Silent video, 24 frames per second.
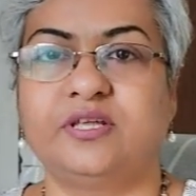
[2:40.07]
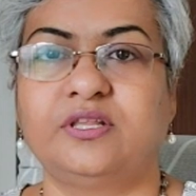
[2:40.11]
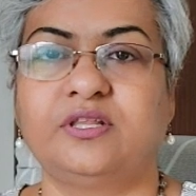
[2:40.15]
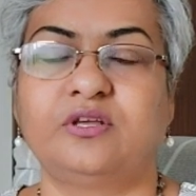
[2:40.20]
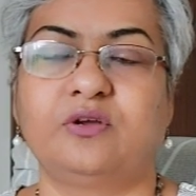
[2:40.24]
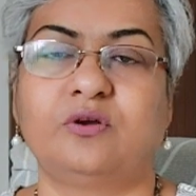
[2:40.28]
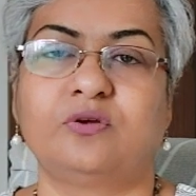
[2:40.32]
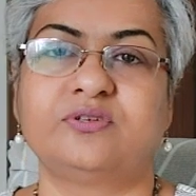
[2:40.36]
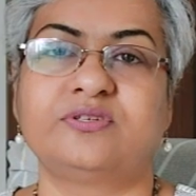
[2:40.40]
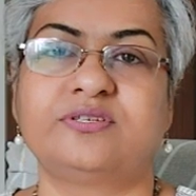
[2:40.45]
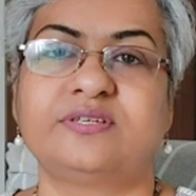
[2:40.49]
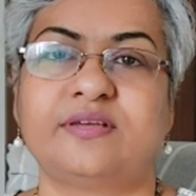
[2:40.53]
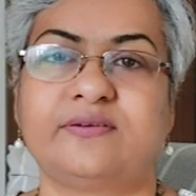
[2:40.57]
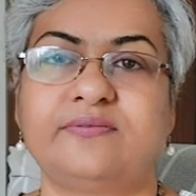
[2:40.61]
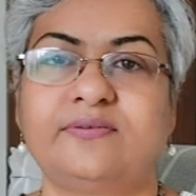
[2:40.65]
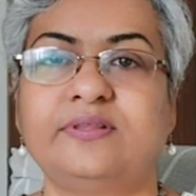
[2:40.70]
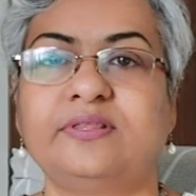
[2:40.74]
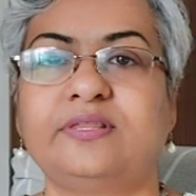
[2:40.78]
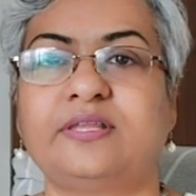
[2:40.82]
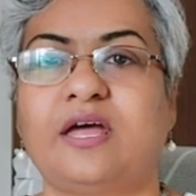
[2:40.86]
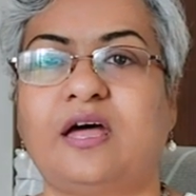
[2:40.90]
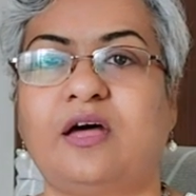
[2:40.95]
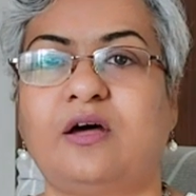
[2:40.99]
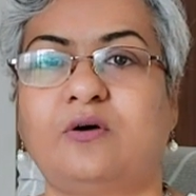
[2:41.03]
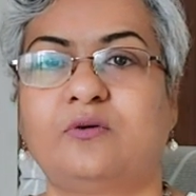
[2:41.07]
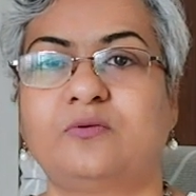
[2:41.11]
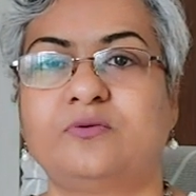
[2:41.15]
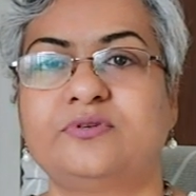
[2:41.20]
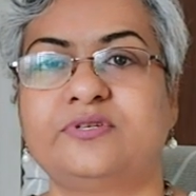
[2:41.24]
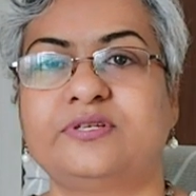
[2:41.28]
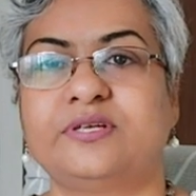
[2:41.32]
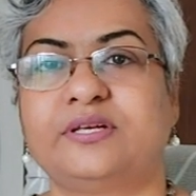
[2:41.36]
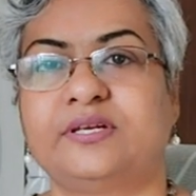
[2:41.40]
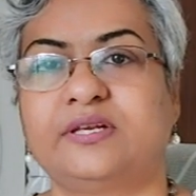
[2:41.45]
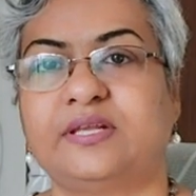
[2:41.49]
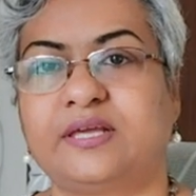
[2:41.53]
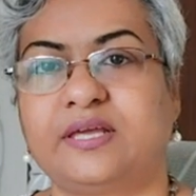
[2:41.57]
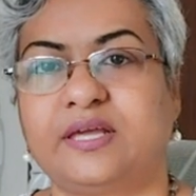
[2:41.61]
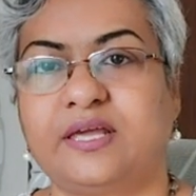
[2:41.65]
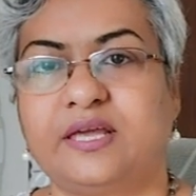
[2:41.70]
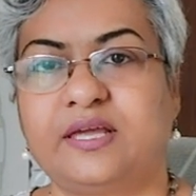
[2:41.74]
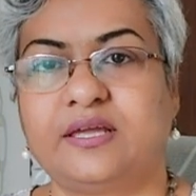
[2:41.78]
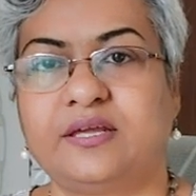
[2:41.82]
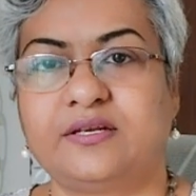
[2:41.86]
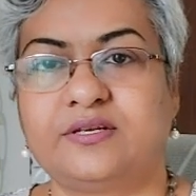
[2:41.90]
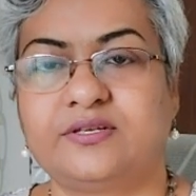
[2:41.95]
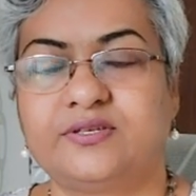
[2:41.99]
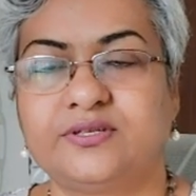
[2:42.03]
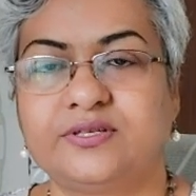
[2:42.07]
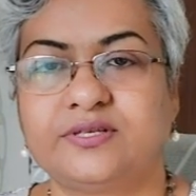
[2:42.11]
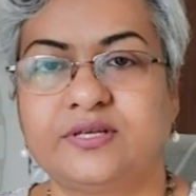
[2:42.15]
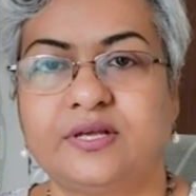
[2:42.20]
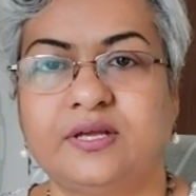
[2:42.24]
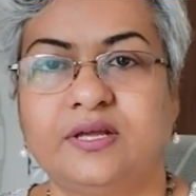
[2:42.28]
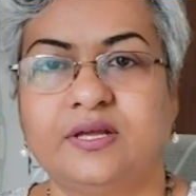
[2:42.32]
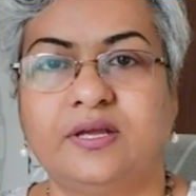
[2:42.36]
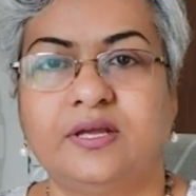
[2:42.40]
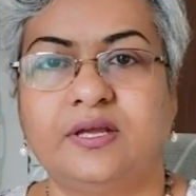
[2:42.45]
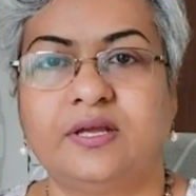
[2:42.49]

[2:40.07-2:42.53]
in your seventh house indicates